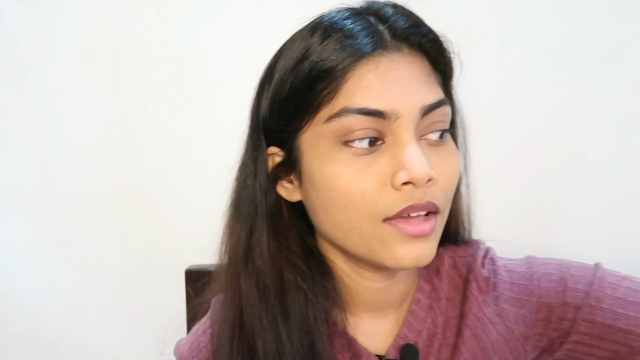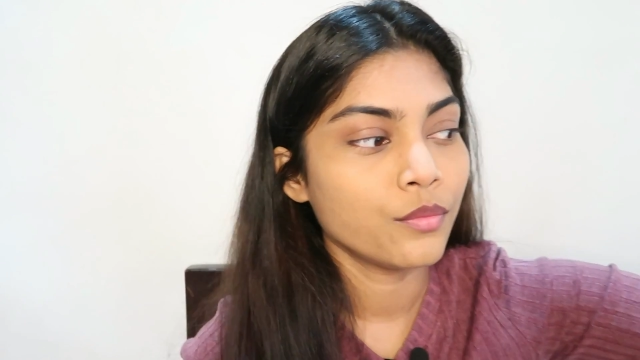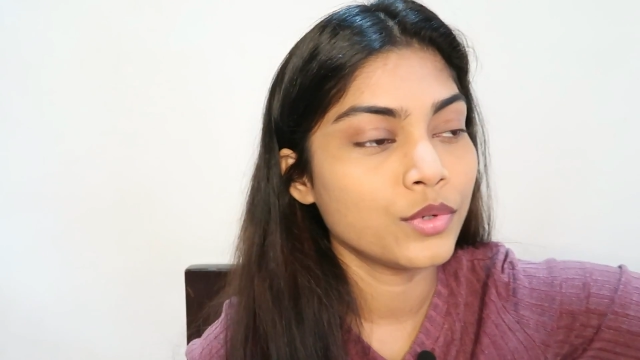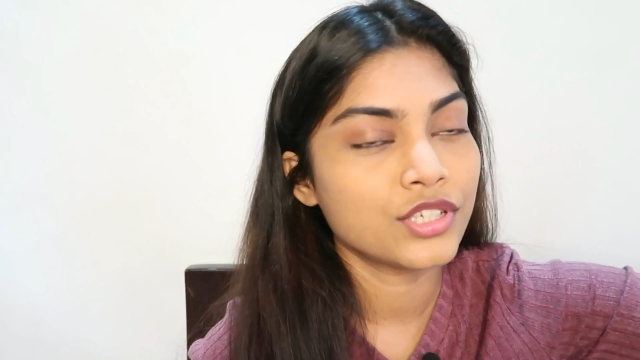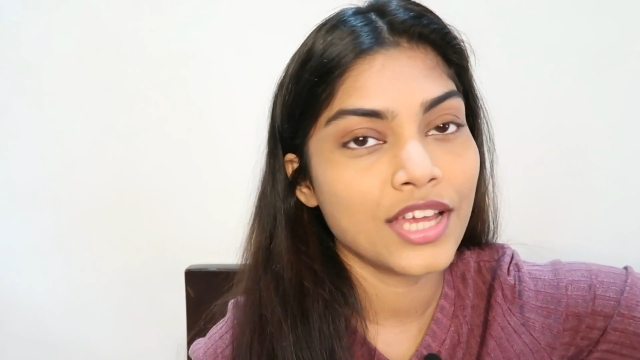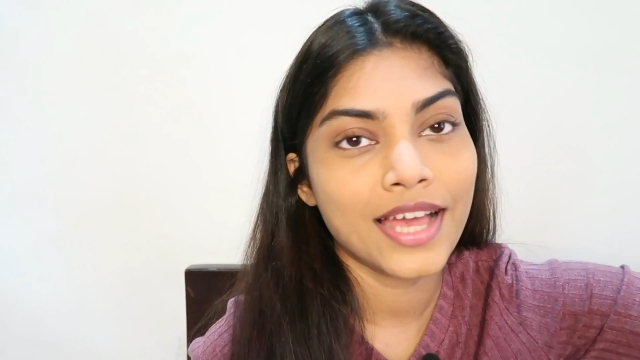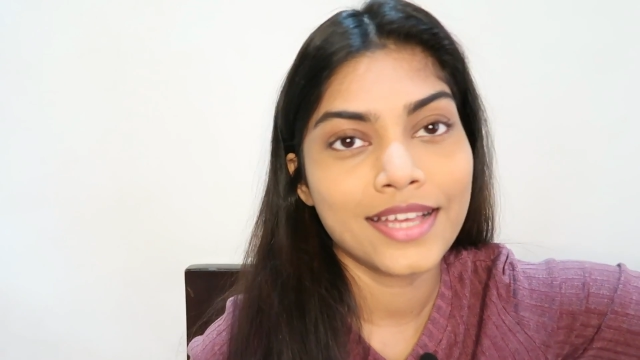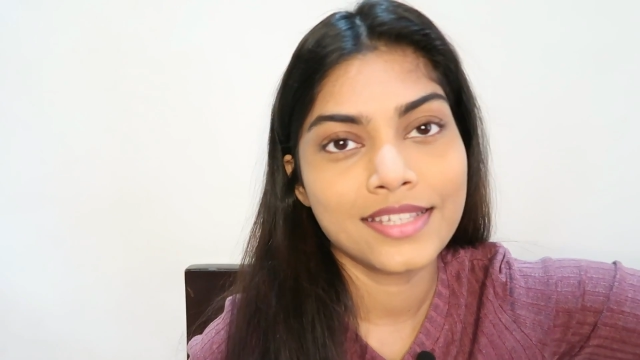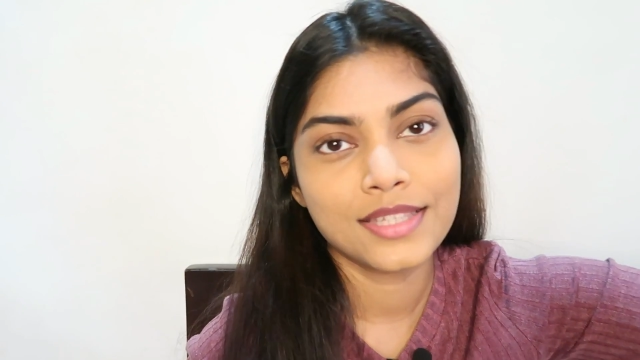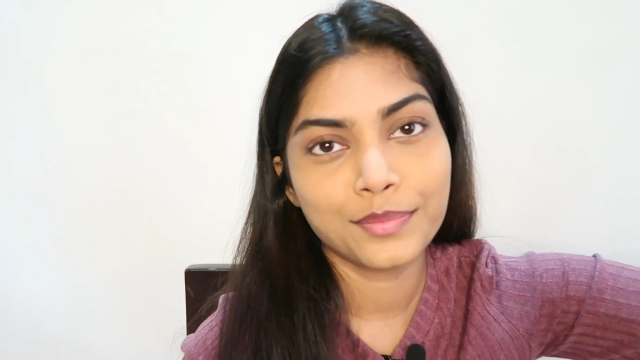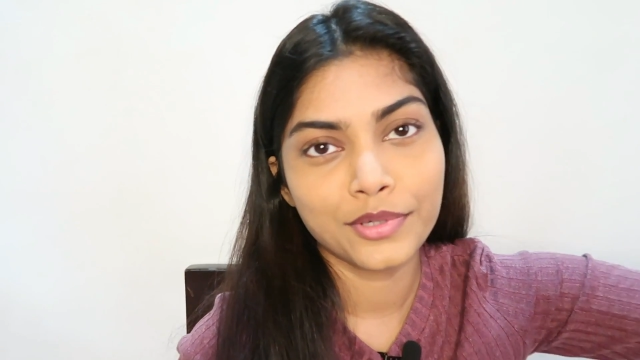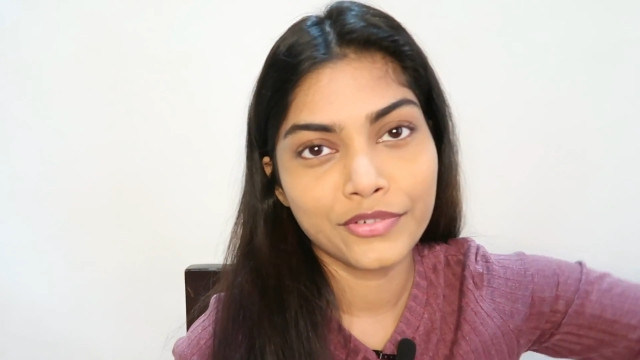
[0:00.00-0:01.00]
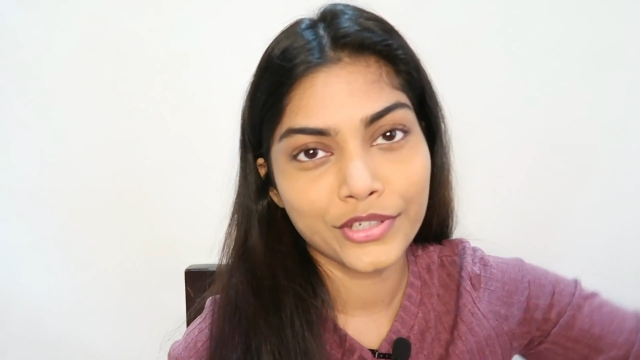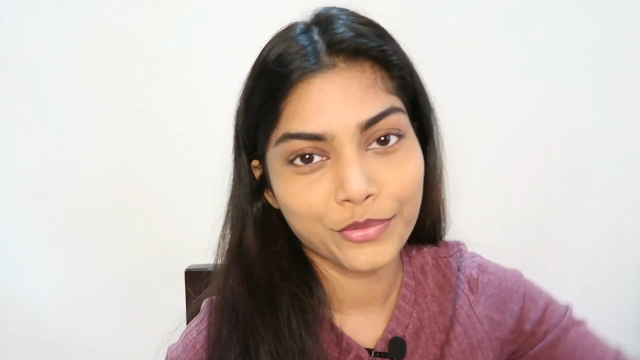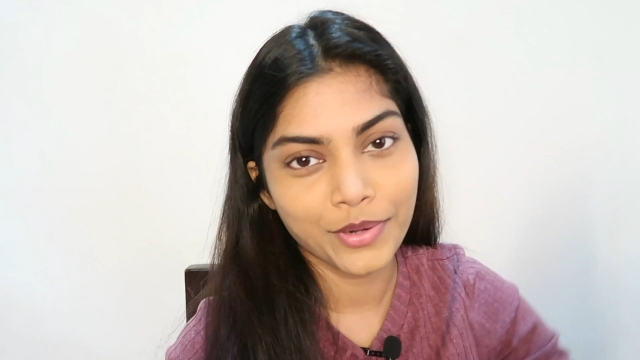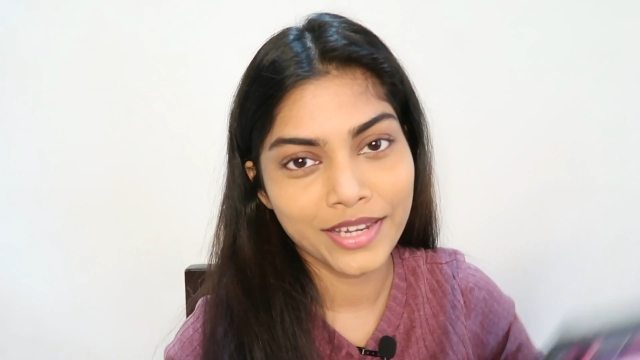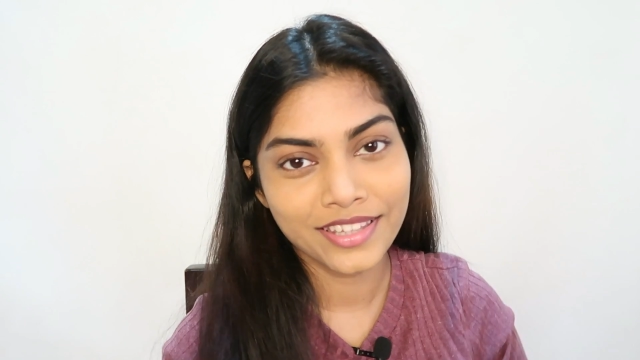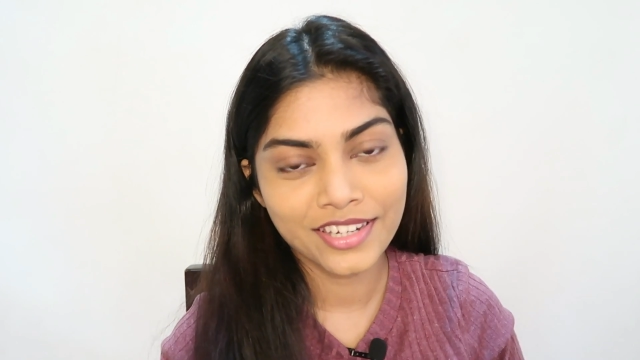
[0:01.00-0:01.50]
which has the perfect
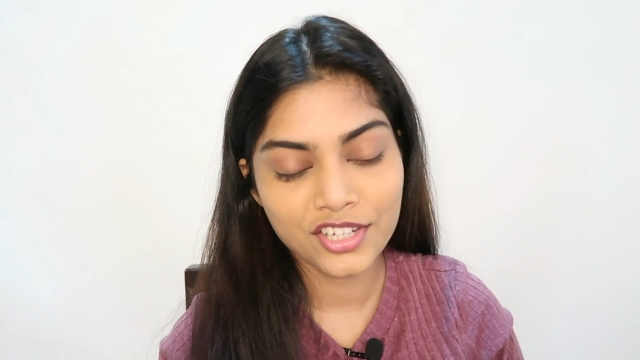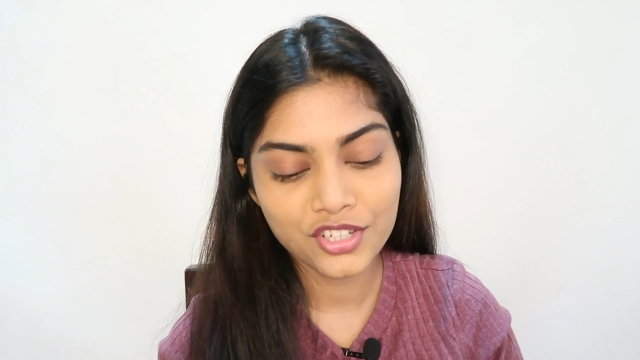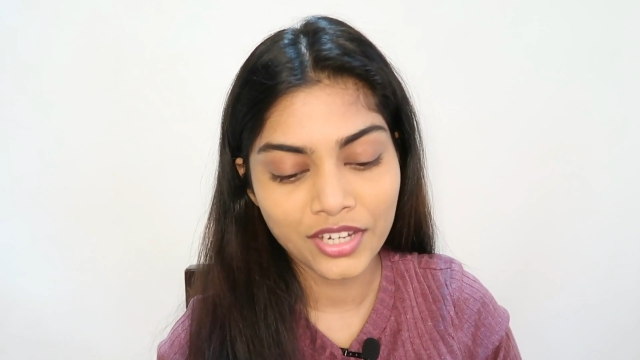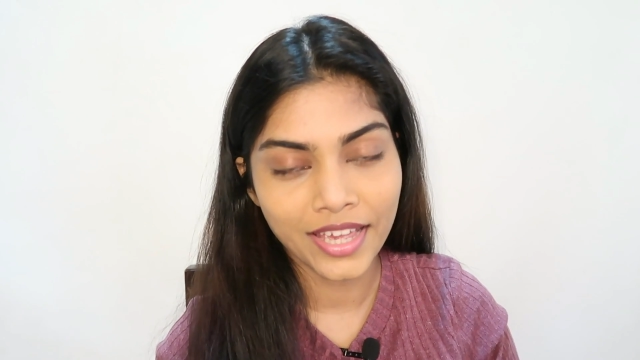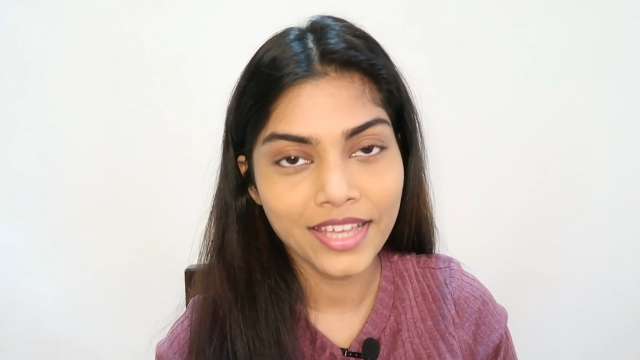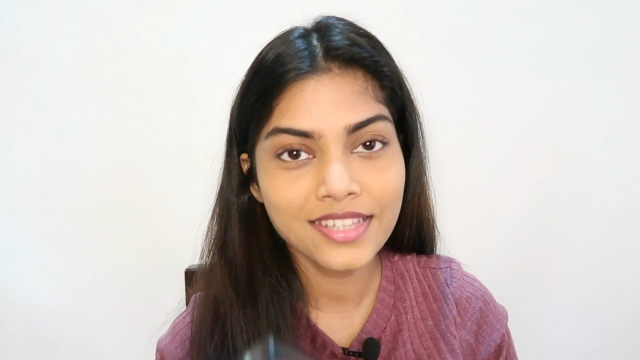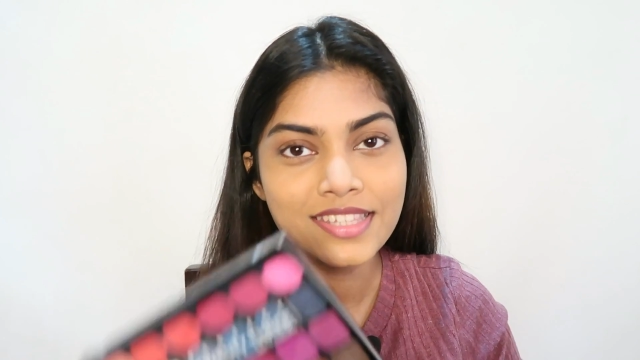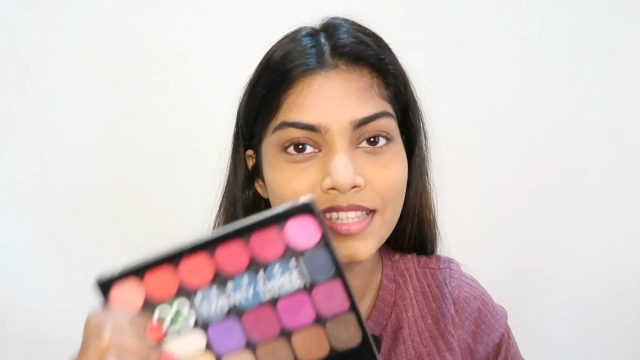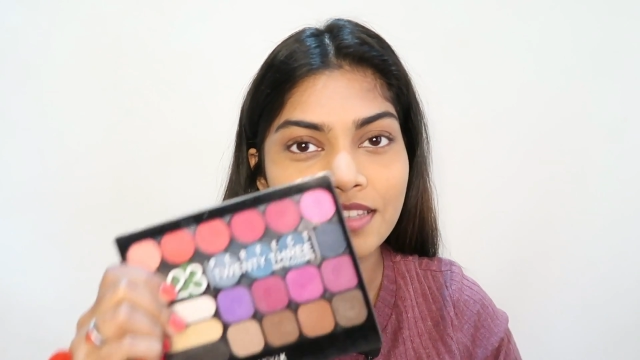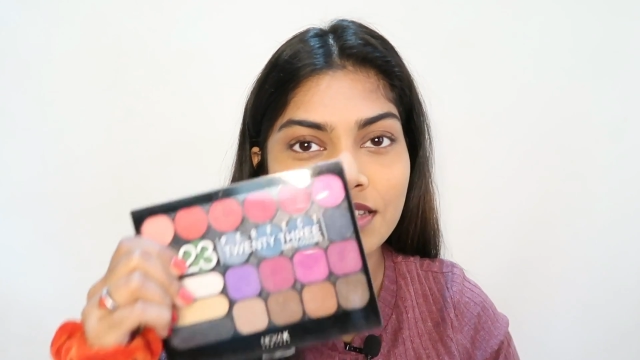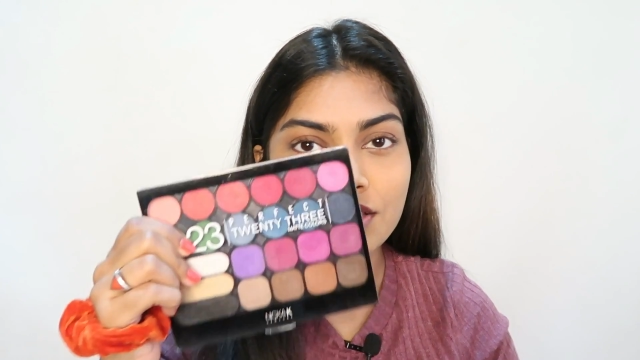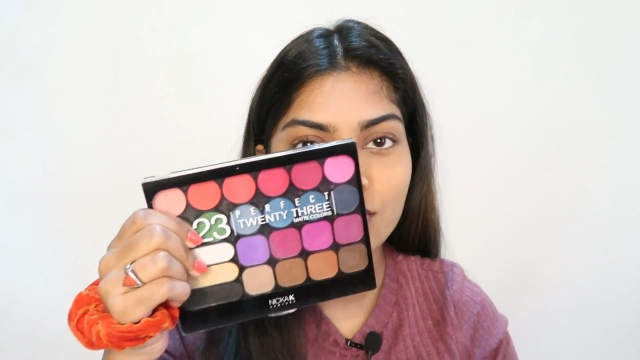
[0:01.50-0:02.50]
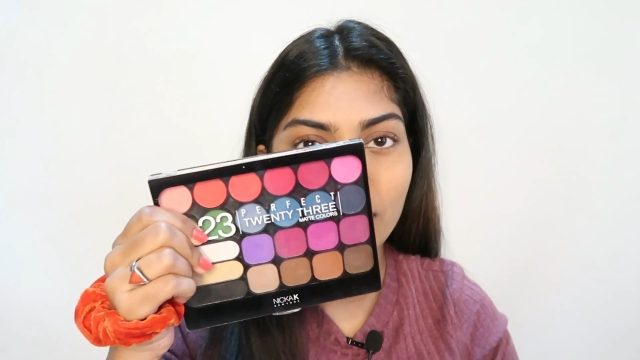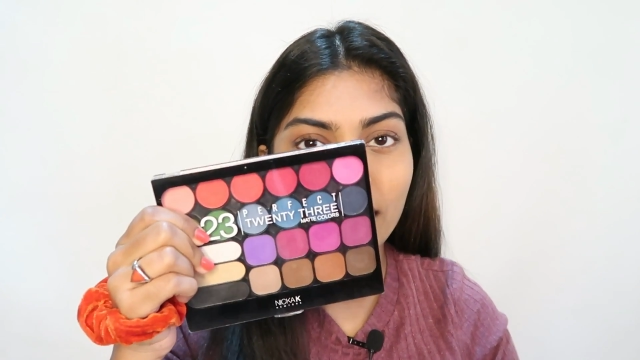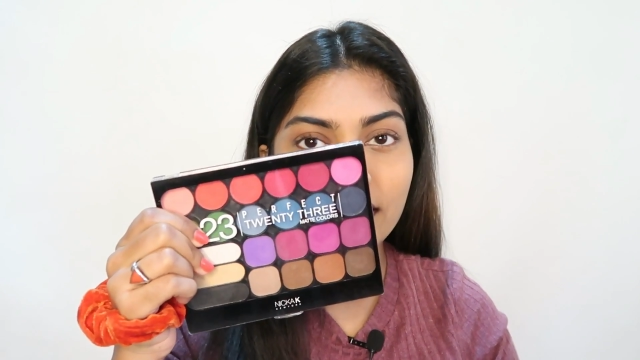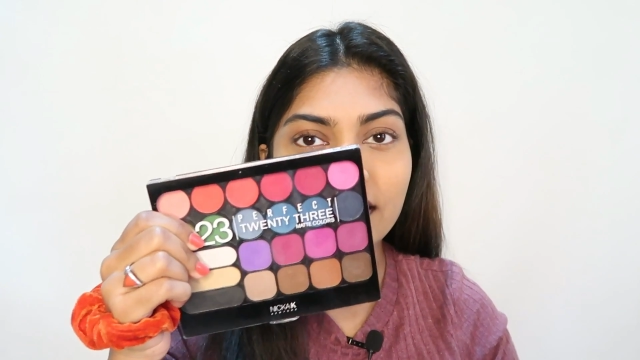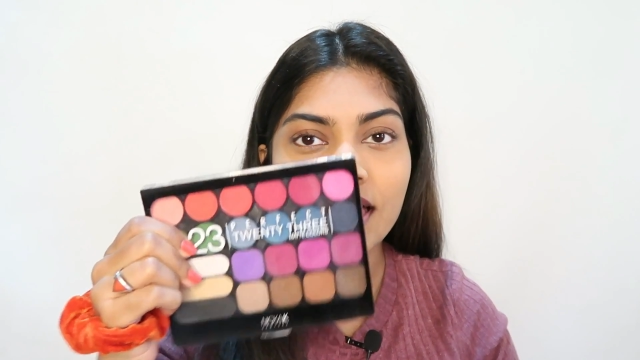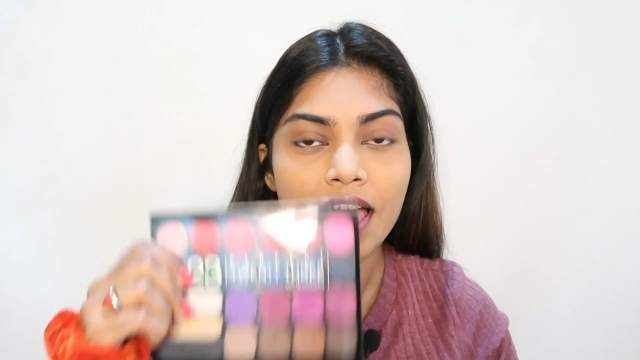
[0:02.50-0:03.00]
23 shades, this
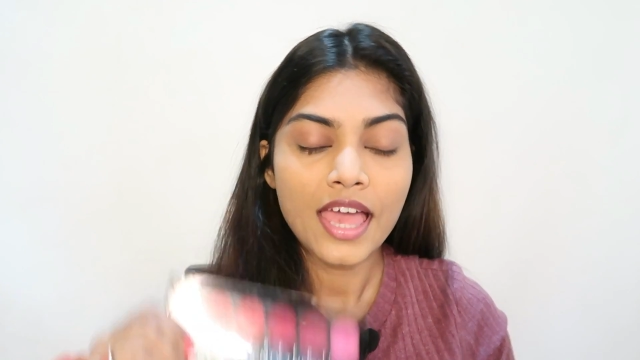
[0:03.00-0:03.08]
one.